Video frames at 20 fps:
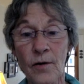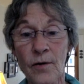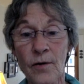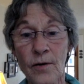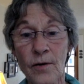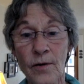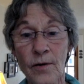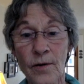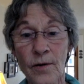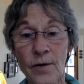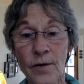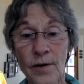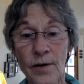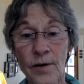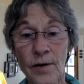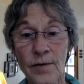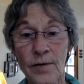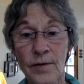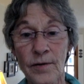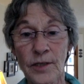her
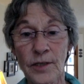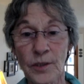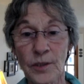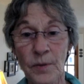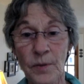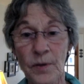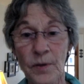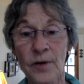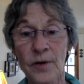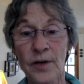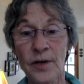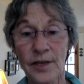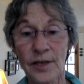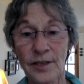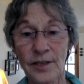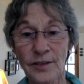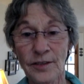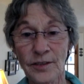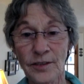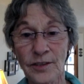
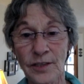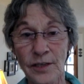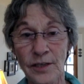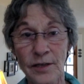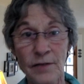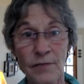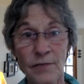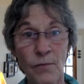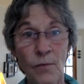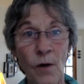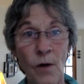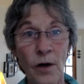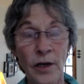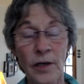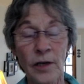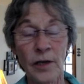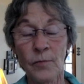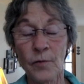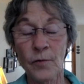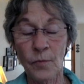experience of
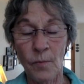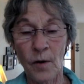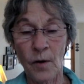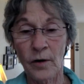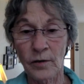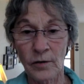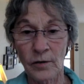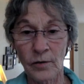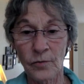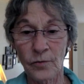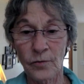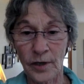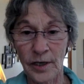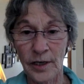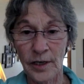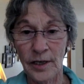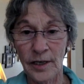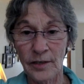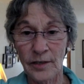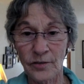walking with Martin Luther
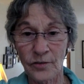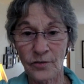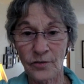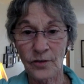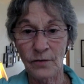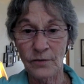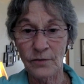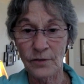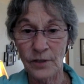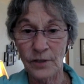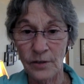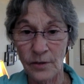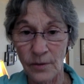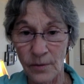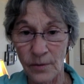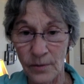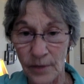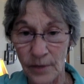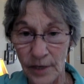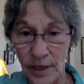King as a
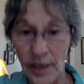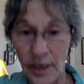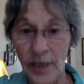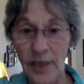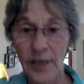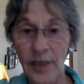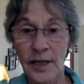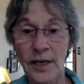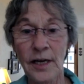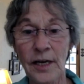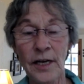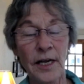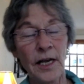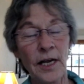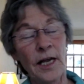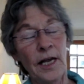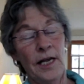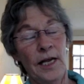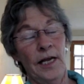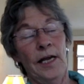17-year-old kid
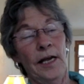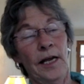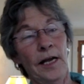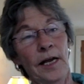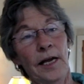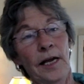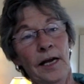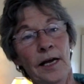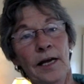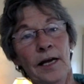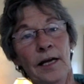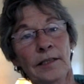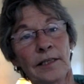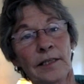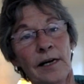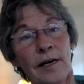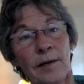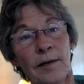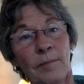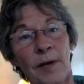
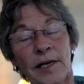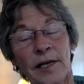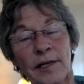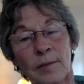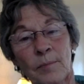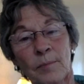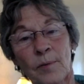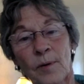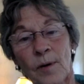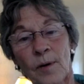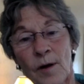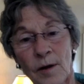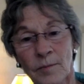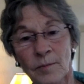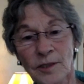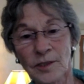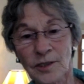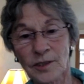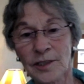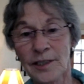and kind of making a
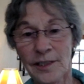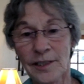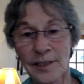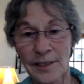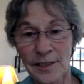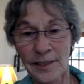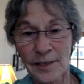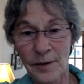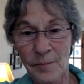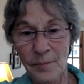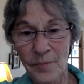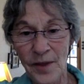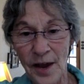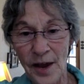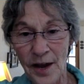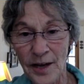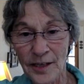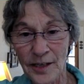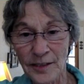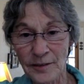promise to him
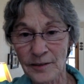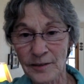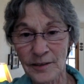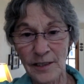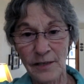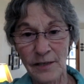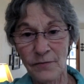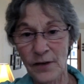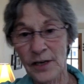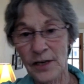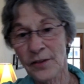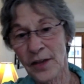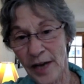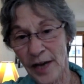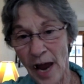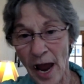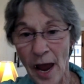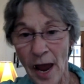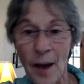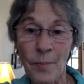that if
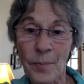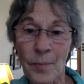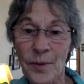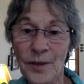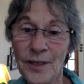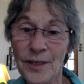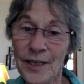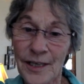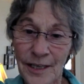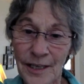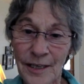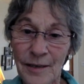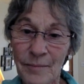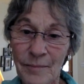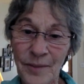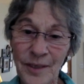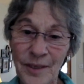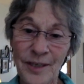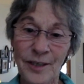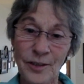anything happened to
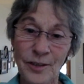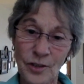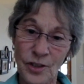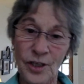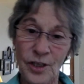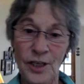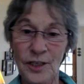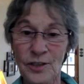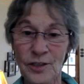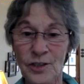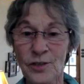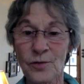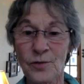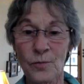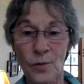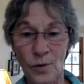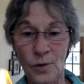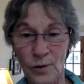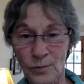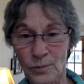him, because things in
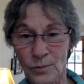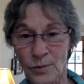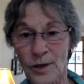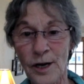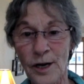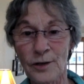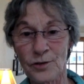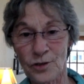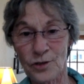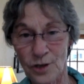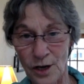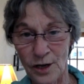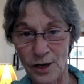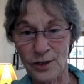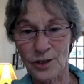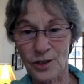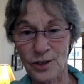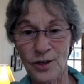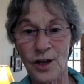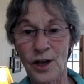the world were as
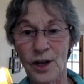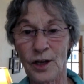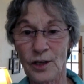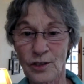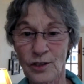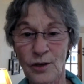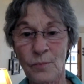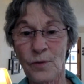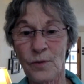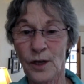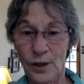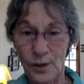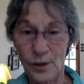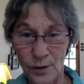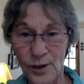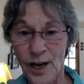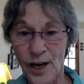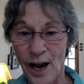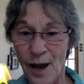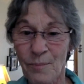such that something
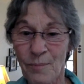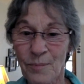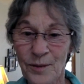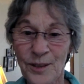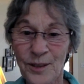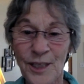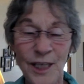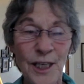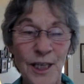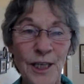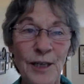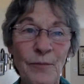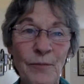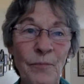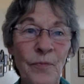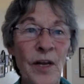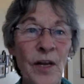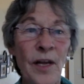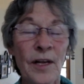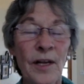could happen to him,
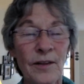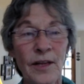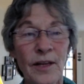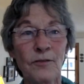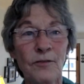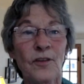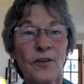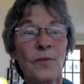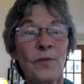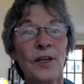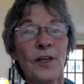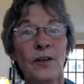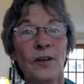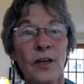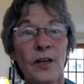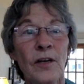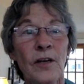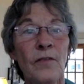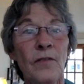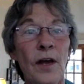that if
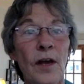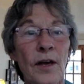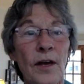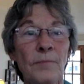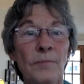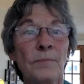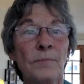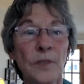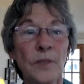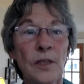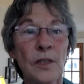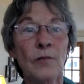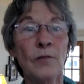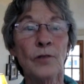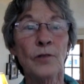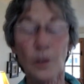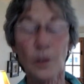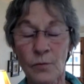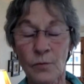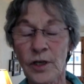something did, that, you
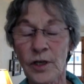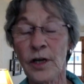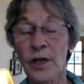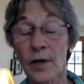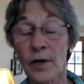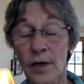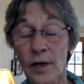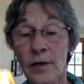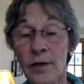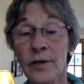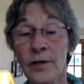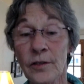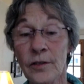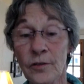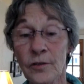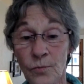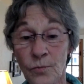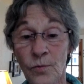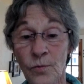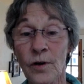know, she would carry on
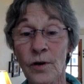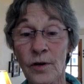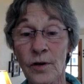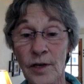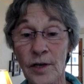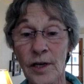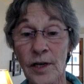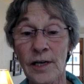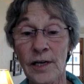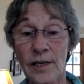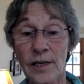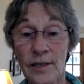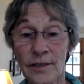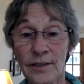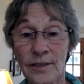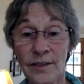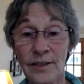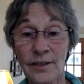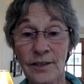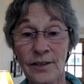his work.
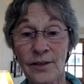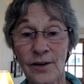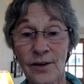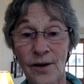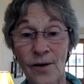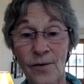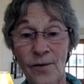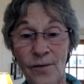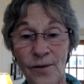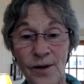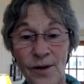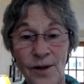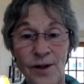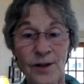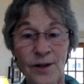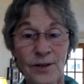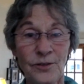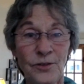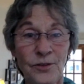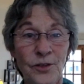And, you know,
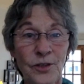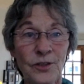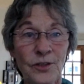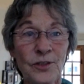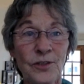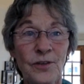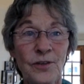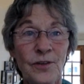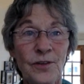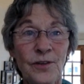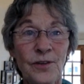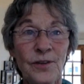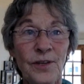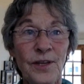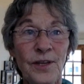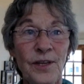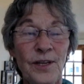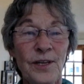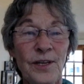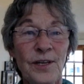just
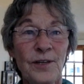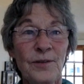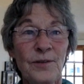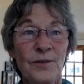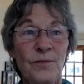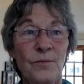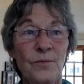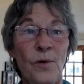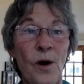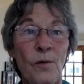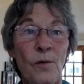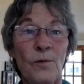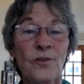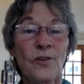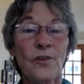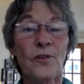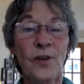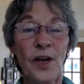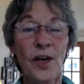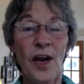what
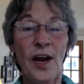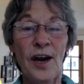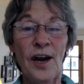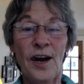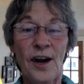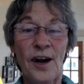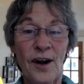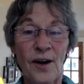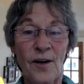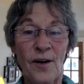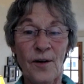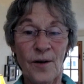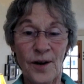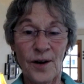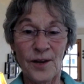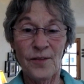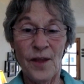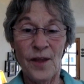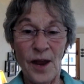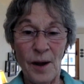was in the
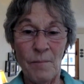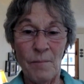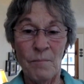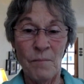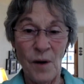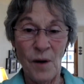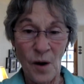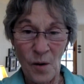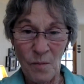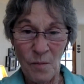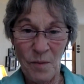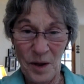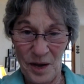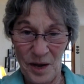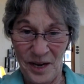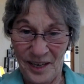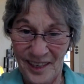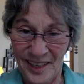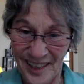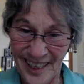air in that
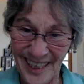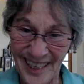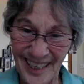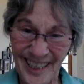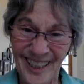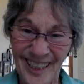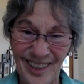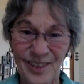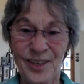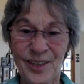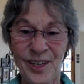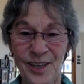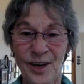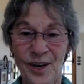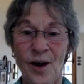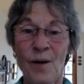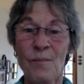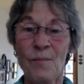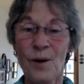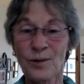moment, you
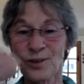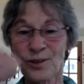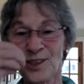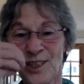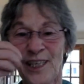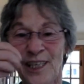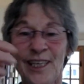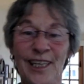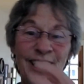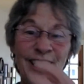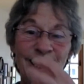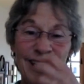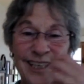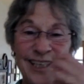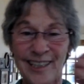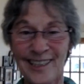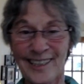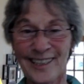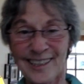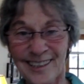could almost eat
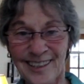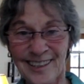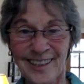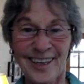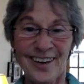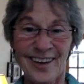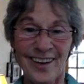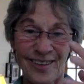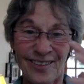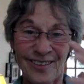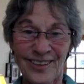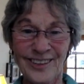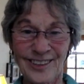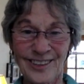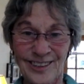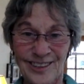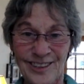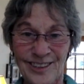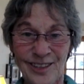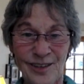it. You know, it was
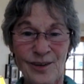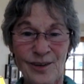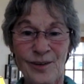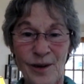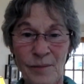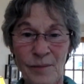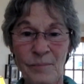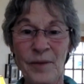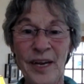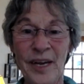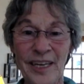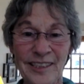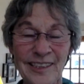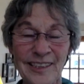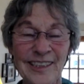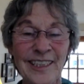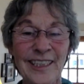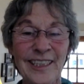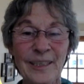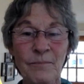so
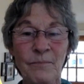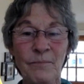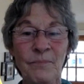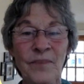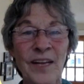amazing.